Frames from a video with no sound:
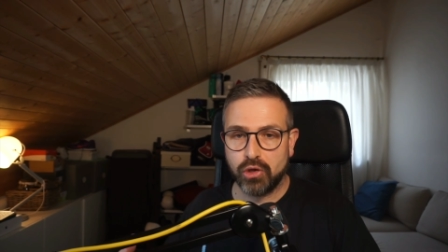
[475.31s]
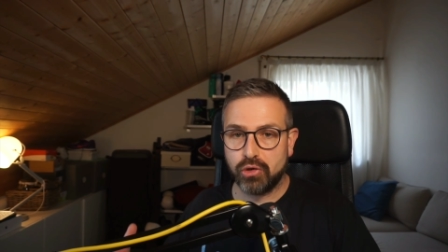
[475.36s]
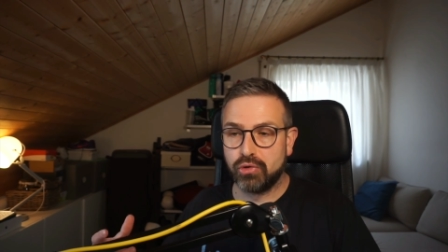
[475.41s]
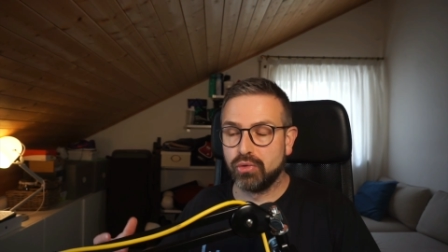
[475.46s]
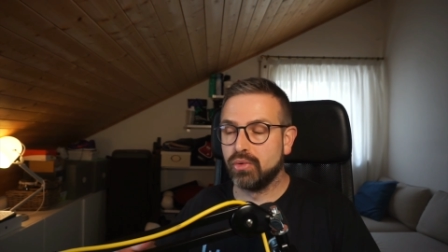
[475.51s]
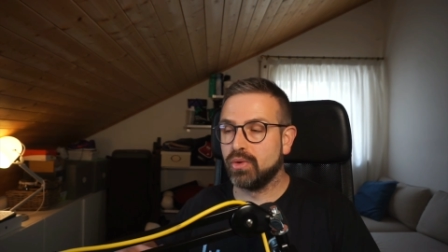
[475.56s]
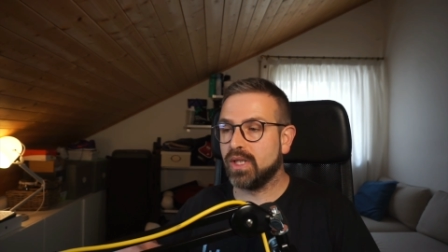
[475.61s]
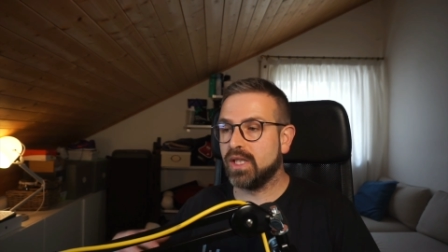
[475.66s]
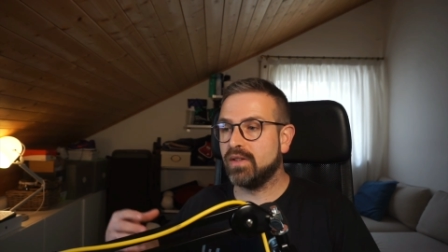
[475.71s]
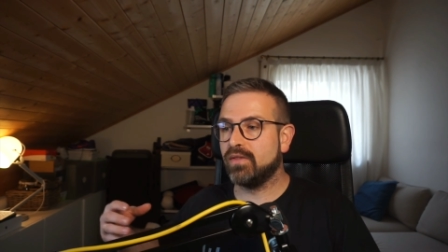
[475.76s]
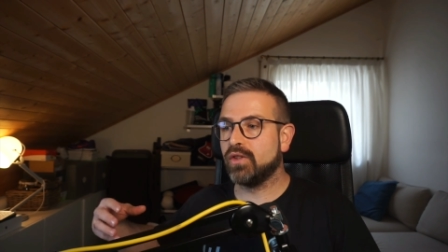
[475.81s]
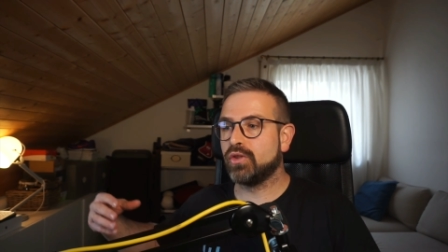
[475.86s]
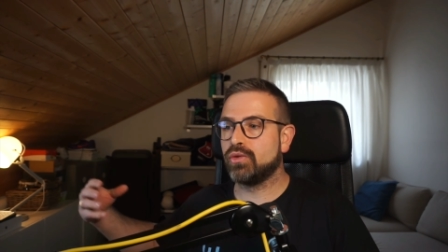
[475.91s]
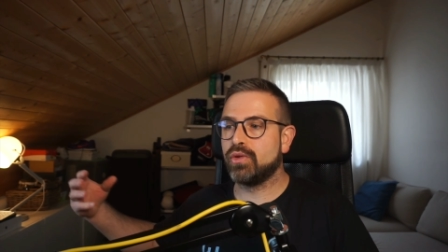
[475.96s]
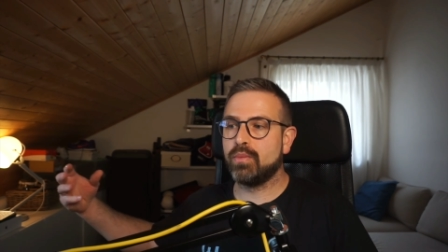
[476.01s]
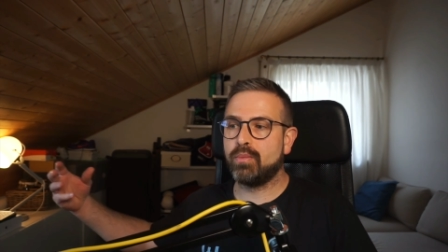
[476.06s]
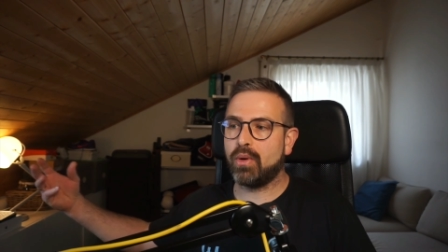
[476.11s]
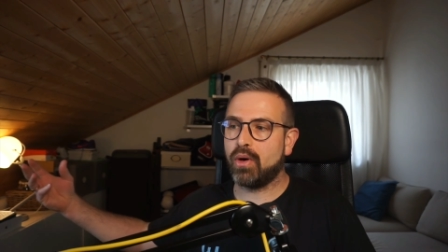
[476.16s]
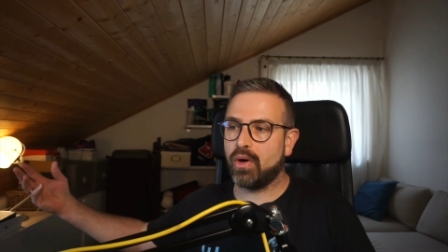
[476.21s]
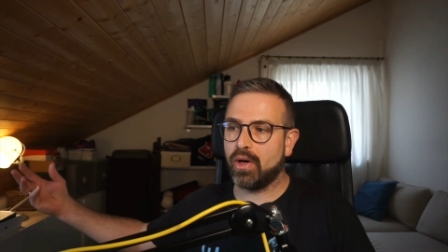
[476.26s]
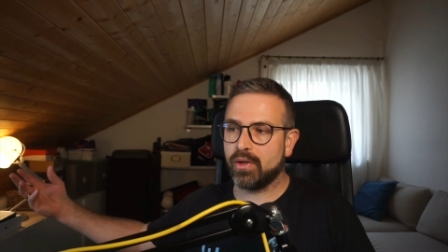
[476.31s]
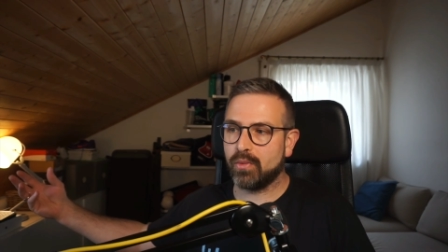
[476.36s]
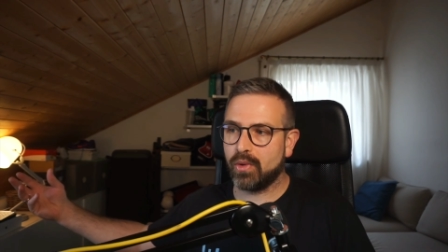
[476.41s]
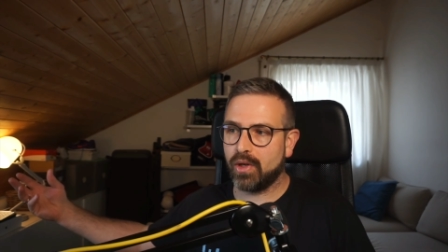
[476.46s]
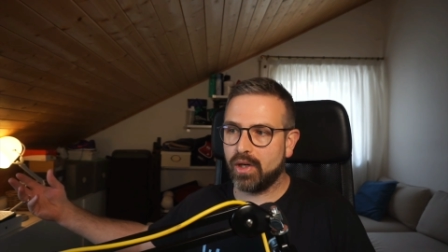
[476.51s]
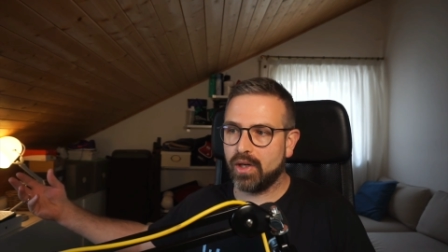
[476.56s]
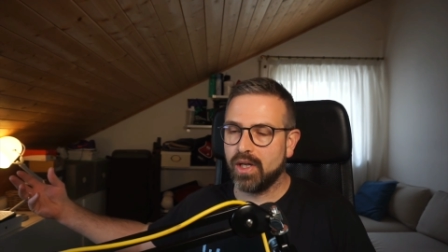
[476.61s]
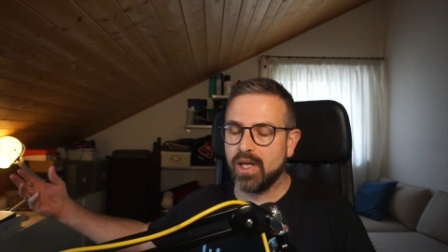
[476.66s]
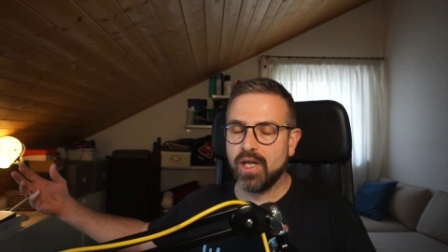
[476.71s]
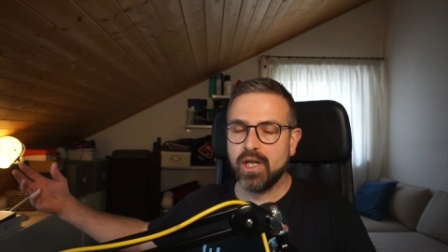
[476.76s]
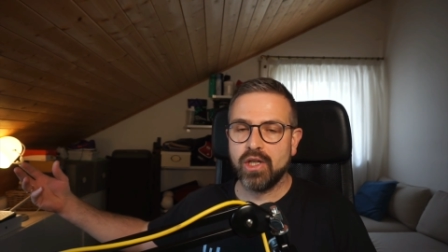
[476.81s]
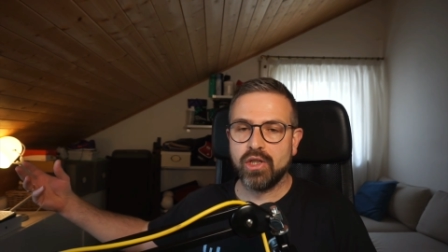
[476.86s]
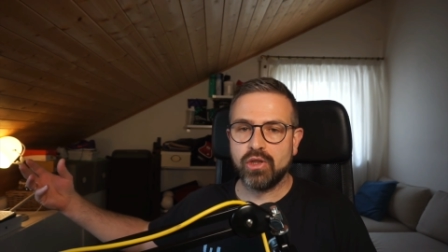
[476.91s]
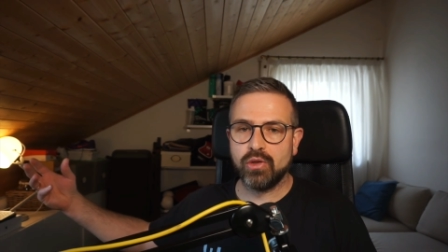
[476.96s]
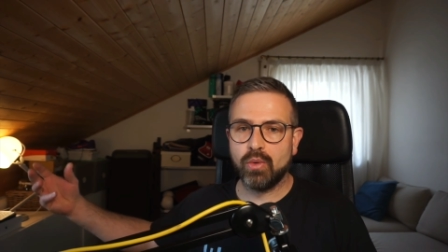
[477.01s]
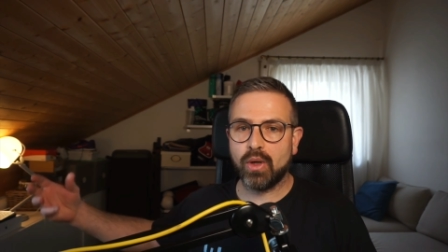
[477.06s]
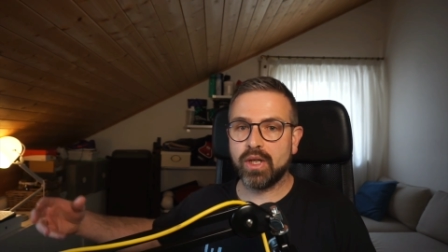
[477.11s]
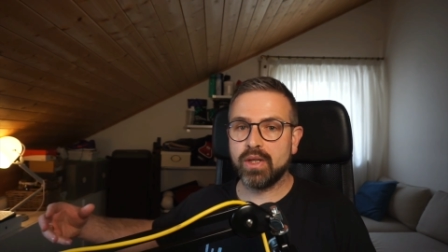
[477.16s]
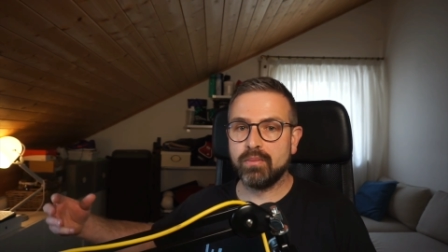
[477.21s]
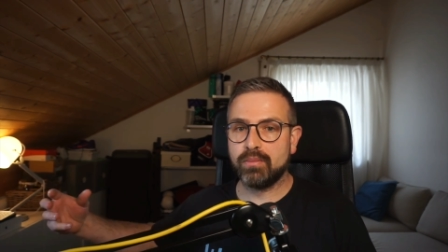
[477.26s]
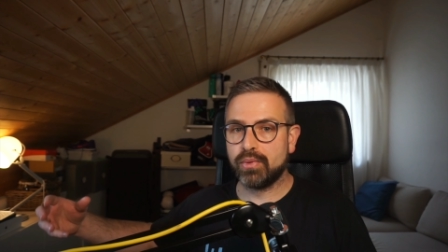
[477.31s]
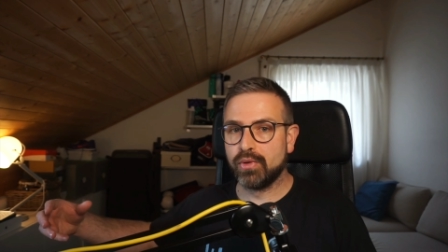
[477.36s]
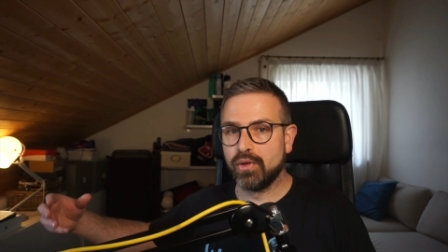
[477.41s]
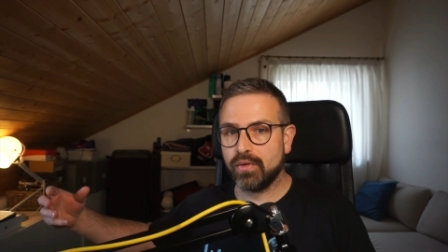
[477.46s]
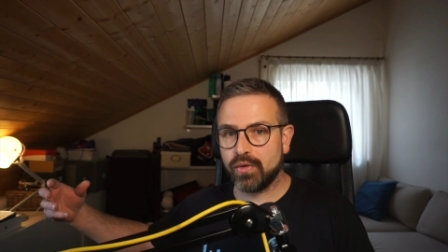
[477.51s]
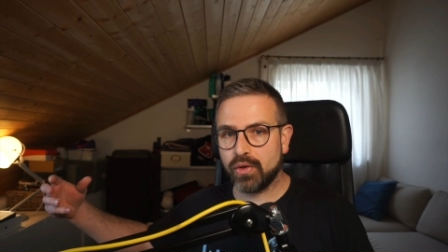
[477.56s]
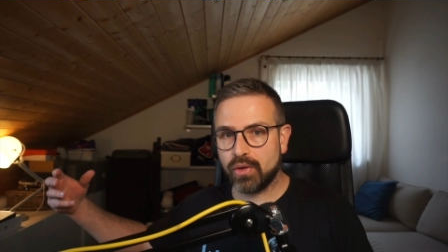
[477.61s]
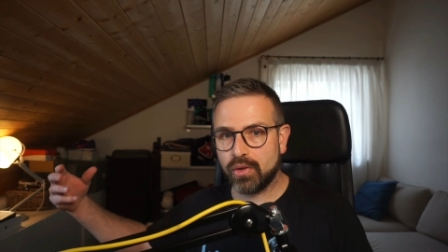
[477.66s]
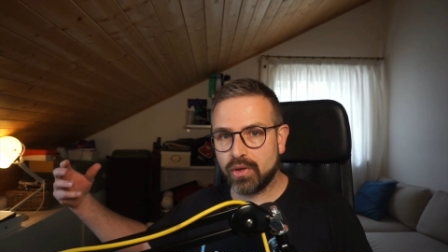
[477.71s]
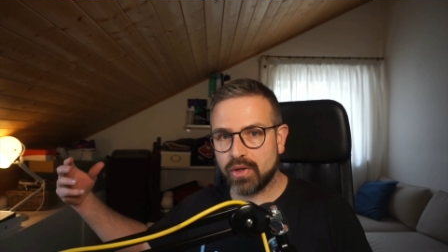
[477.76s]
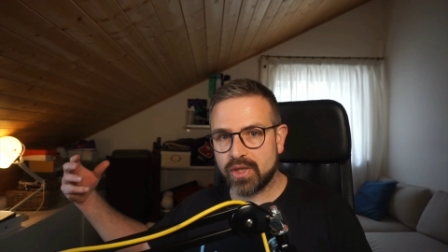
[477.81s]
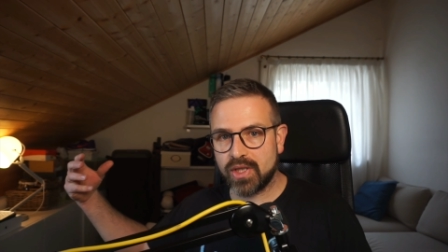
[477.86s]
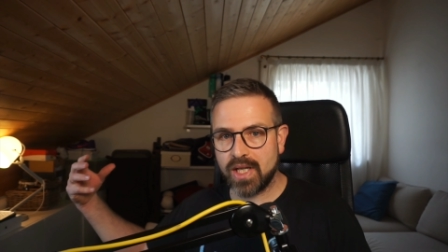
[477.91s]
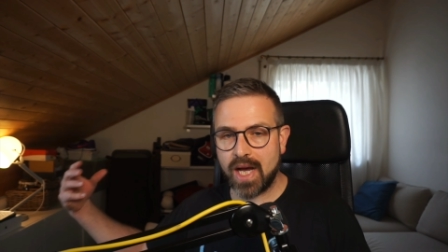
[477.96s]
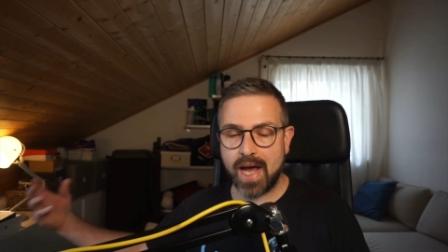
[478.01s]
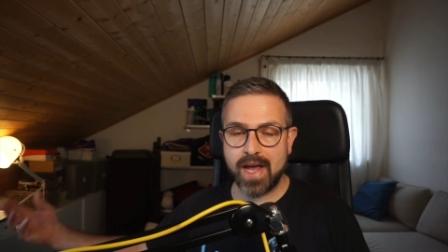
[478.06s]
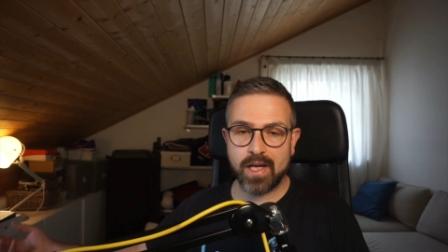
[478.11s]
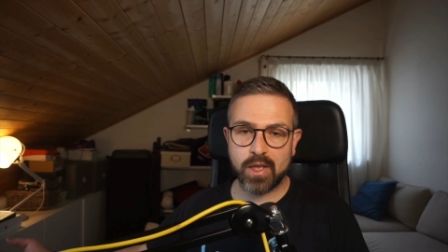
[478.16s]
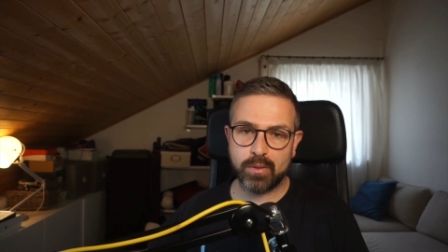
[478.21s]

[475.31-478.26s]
to even to the point where you want to improve your CI